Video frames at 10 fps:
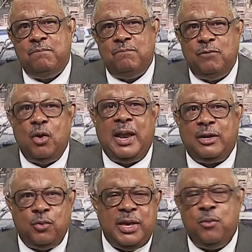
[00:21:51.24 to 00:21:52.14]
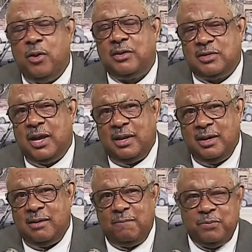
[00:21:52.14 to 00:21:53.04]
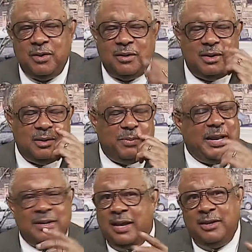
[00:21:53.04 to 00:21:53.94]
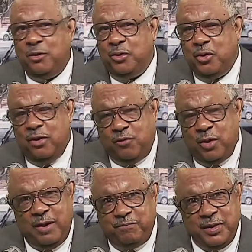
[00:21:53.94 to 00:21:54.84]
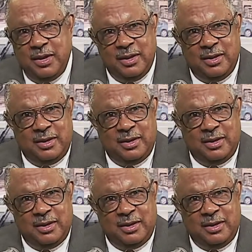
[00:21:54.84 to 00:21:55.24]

You don't like the way He works. but if you if,